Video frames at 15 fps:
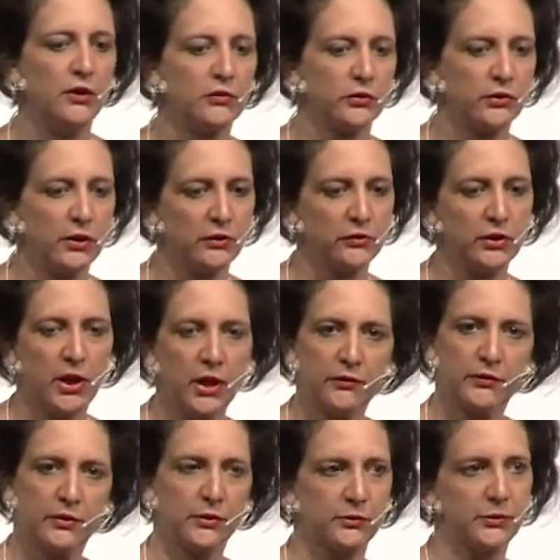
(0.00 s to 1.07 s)
So I was
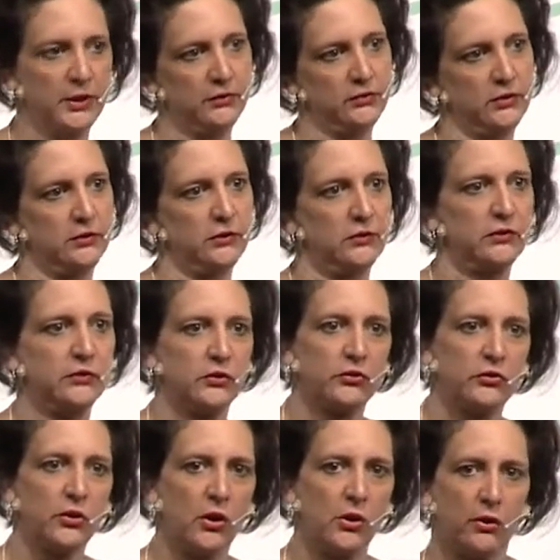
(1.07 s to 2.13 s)
off to the races to
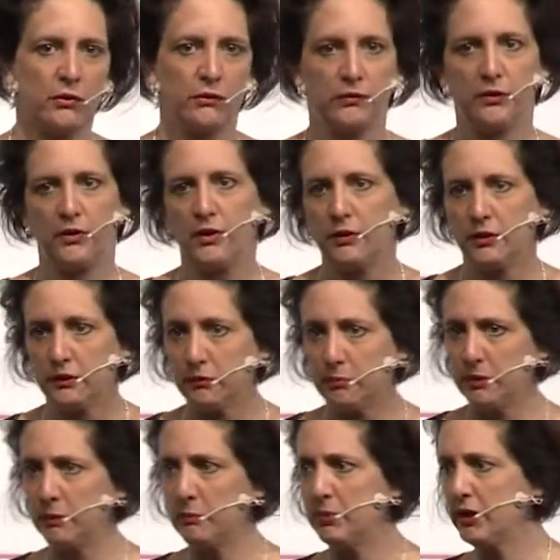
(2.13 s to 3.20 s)
solve this
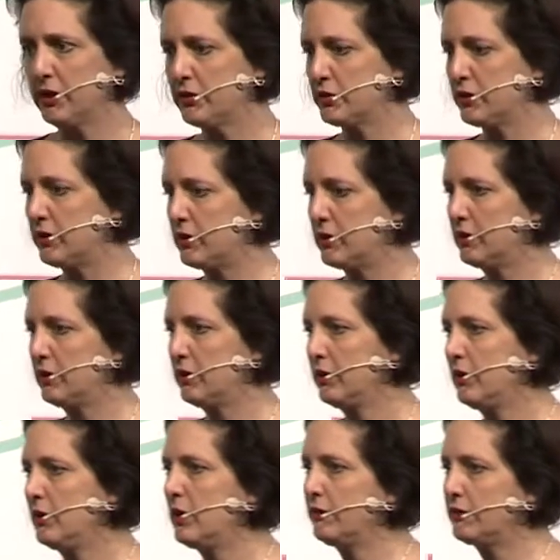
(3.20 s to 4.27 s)
big picture
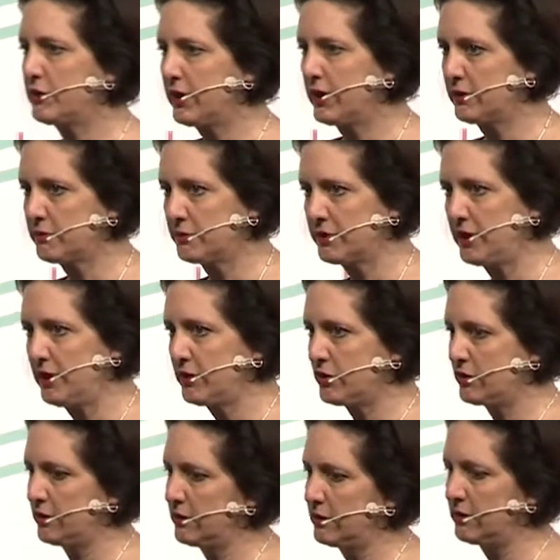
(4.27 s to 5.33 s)
of
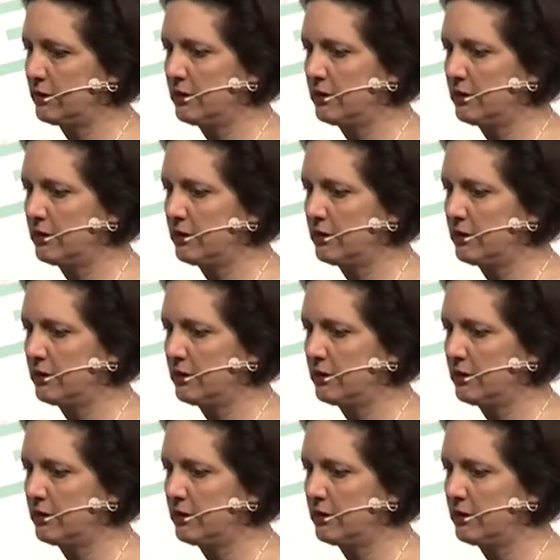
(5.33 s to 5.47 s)
transportation.